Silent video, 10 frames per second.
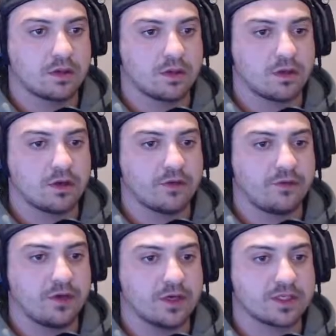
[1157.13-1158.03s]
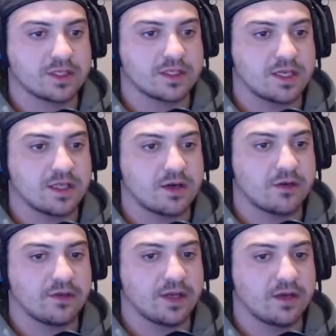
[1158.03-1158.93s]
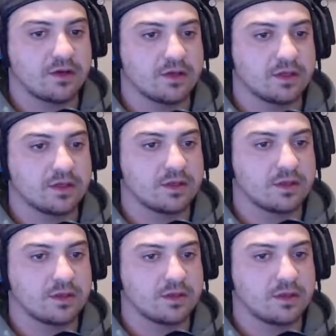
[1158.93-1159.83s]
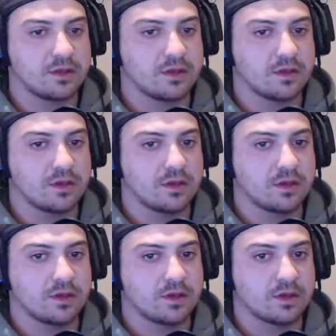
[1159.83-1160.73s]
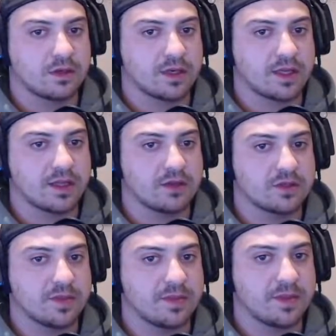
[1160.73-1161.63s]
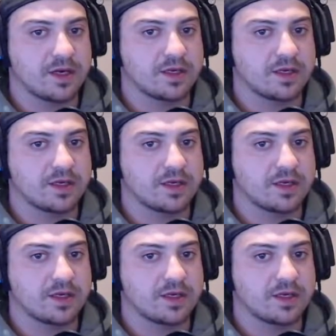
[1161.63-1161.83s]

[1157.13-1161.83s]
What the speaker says: I don't know if you guys can see that over there. Got the. Okay, that looks a bit better.